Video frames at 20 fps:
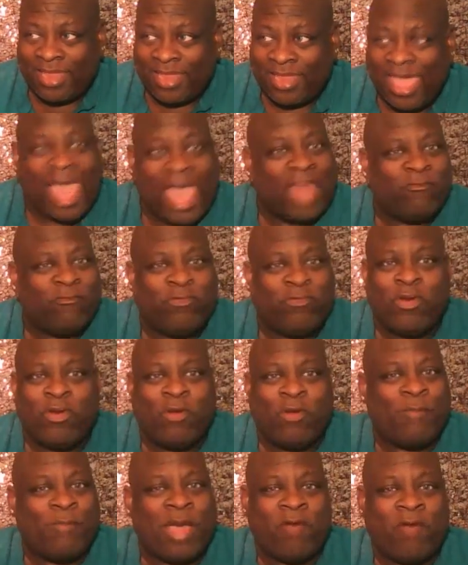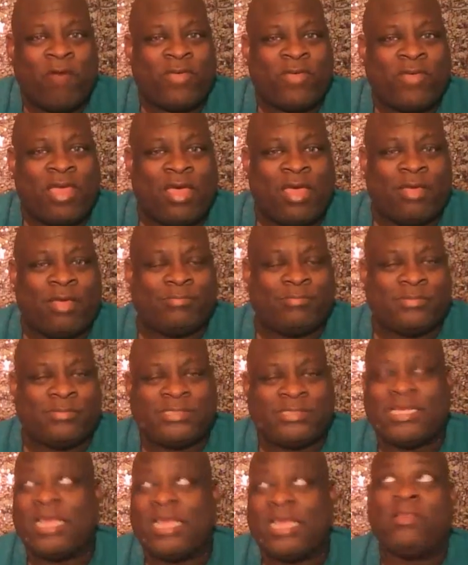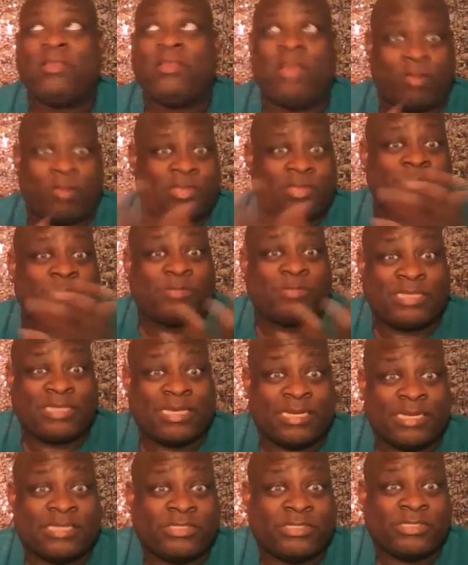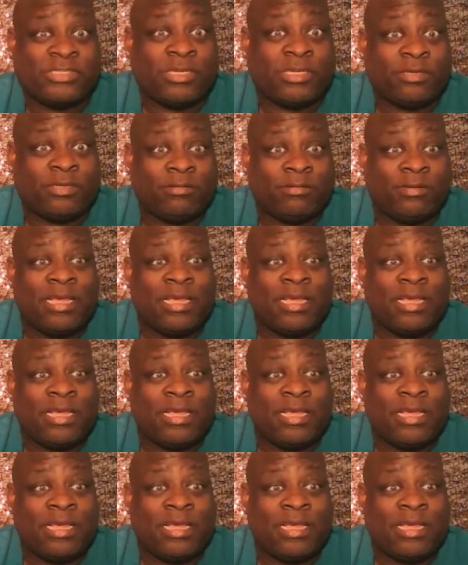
out of your mouth comes, and you know, because I'm sick of this too.